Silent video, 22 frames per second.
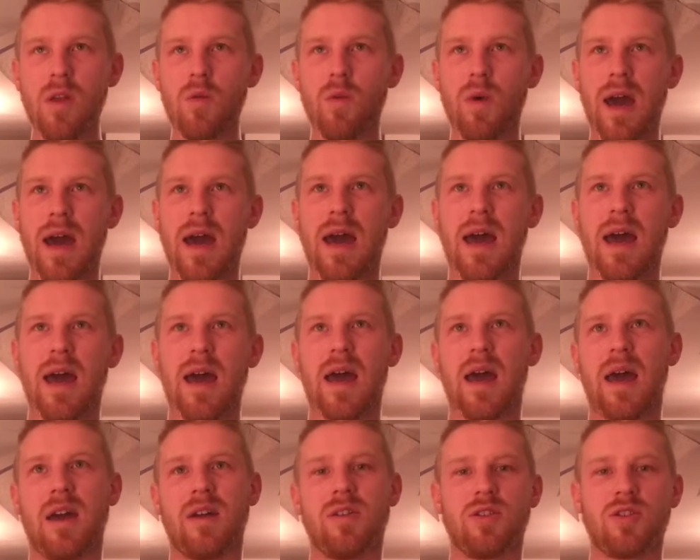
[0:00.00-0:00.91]

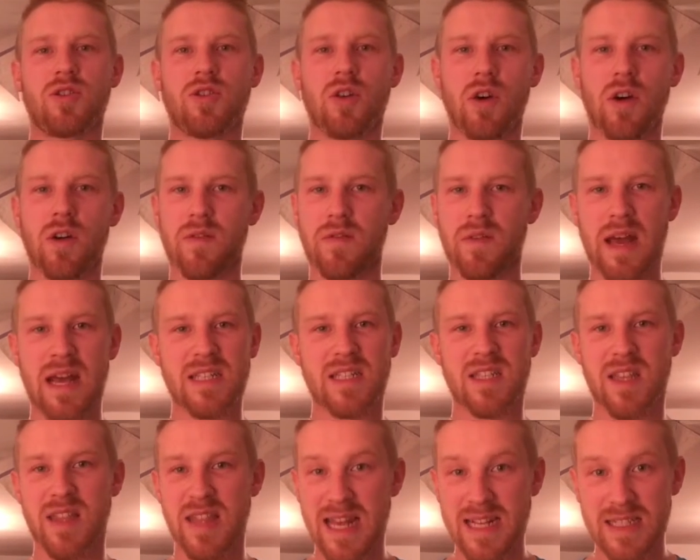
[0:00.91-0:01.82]
and sort of
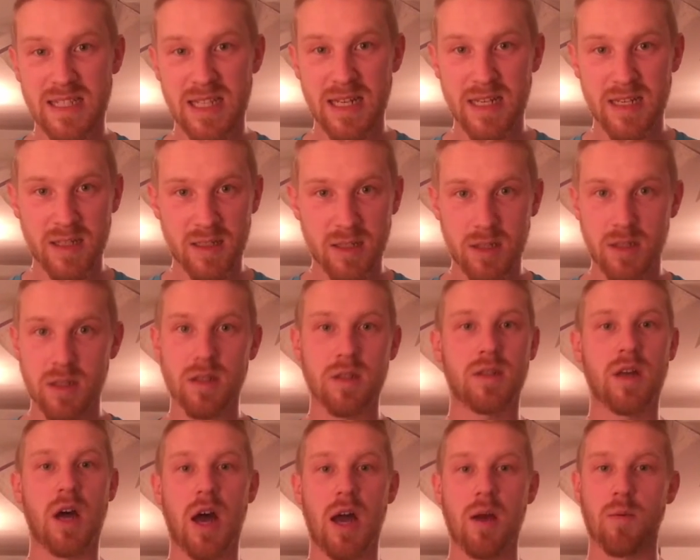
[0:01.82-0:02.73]
aesthetics
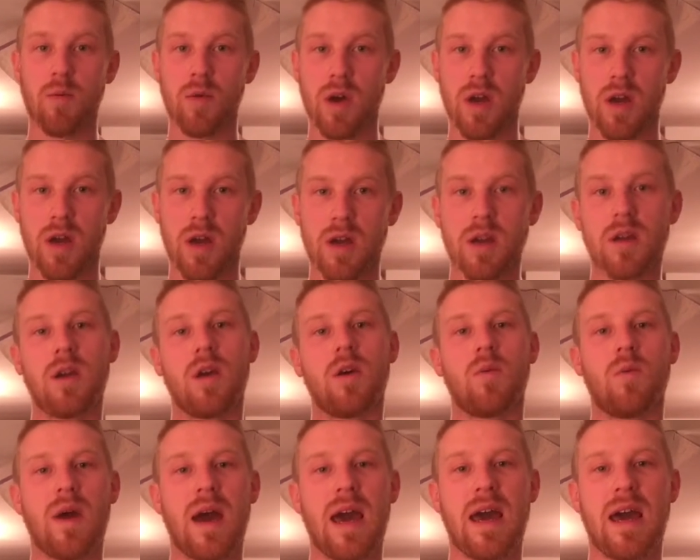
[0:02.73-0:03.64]
type work,
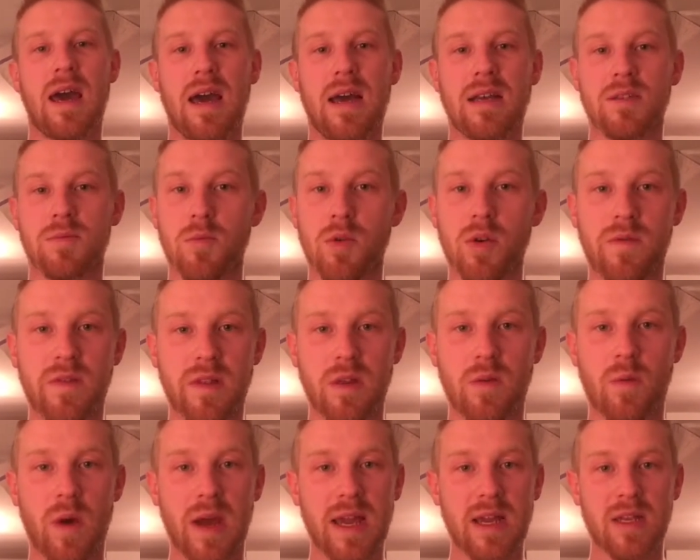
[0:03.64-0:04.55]
whereas moving the
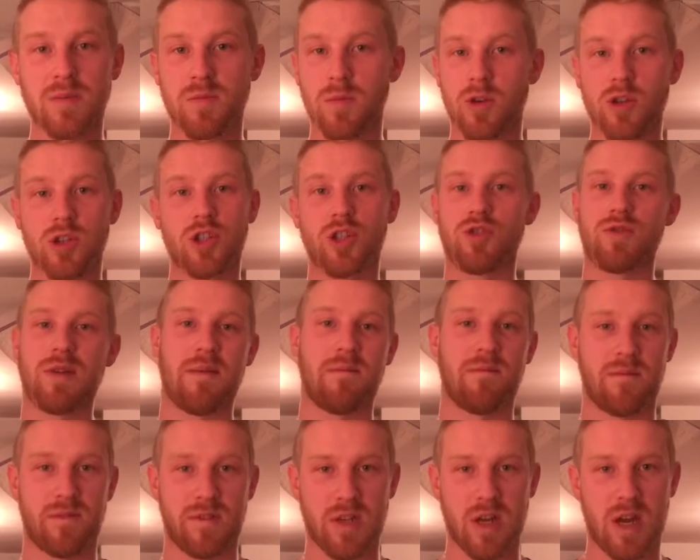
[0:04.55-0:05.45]
weight is more
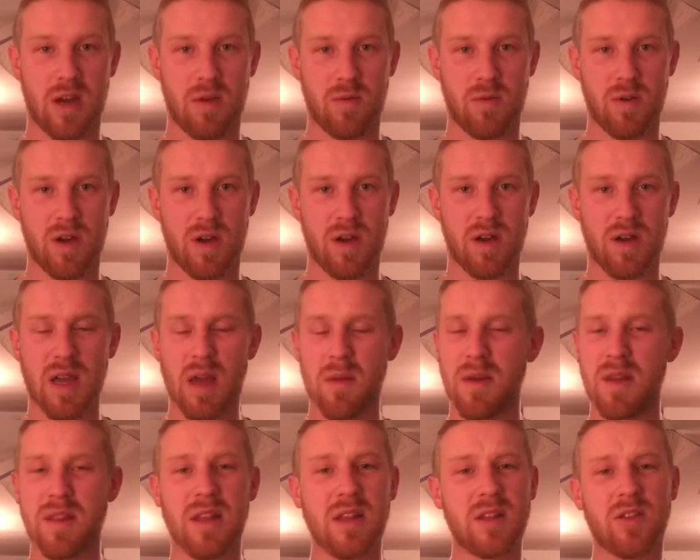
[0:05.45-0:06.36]
strength type work. I
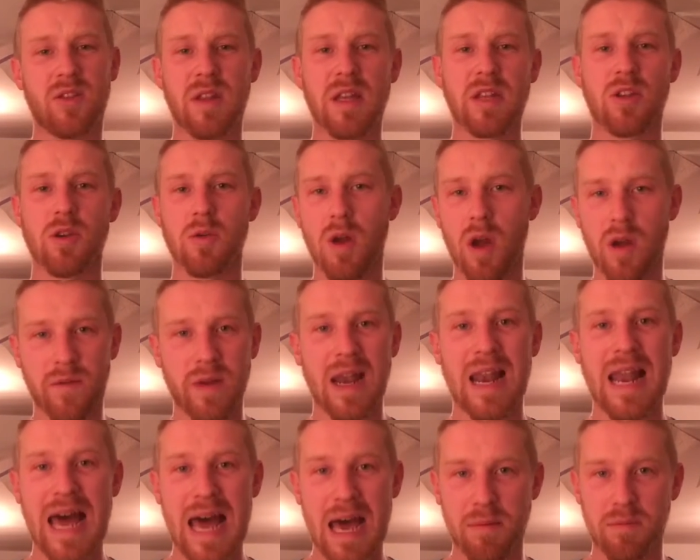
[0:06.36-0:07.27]
mean, they do
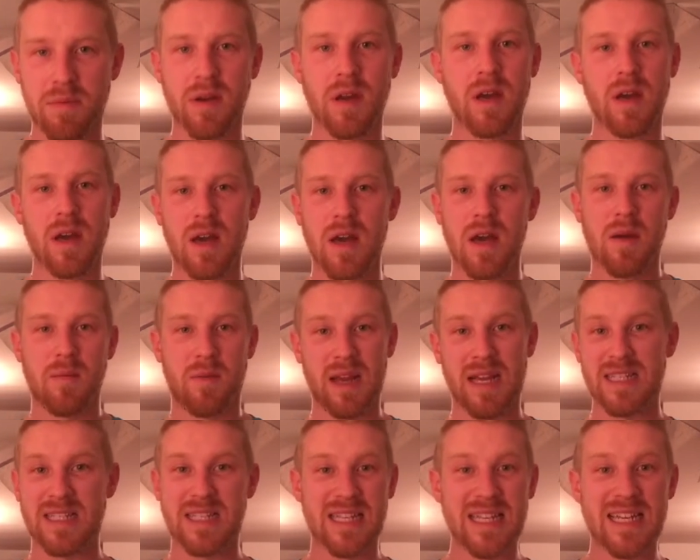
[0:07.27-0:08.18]
overlap,
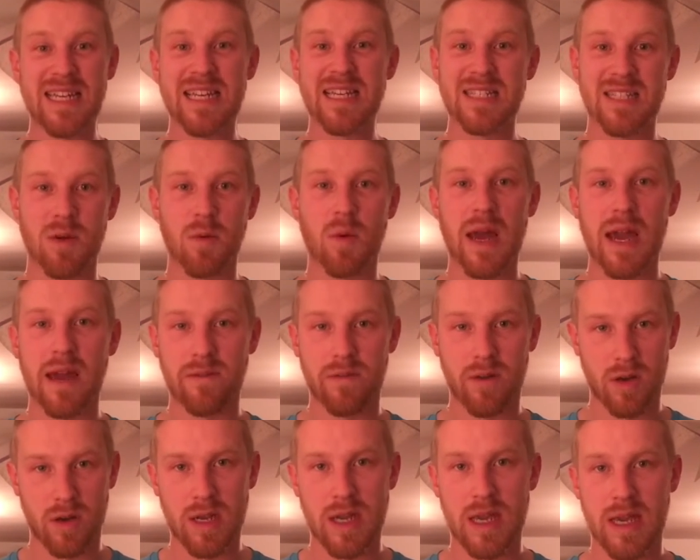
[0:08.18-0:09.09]
but it's an easier way of
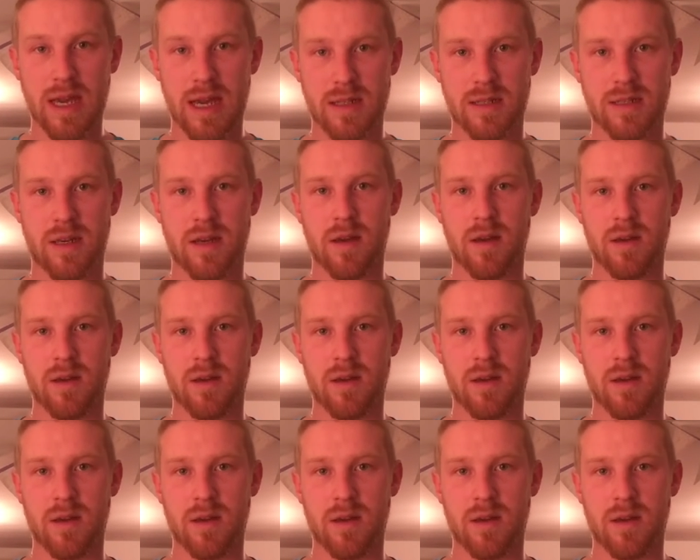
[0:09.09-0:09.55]
looking at it,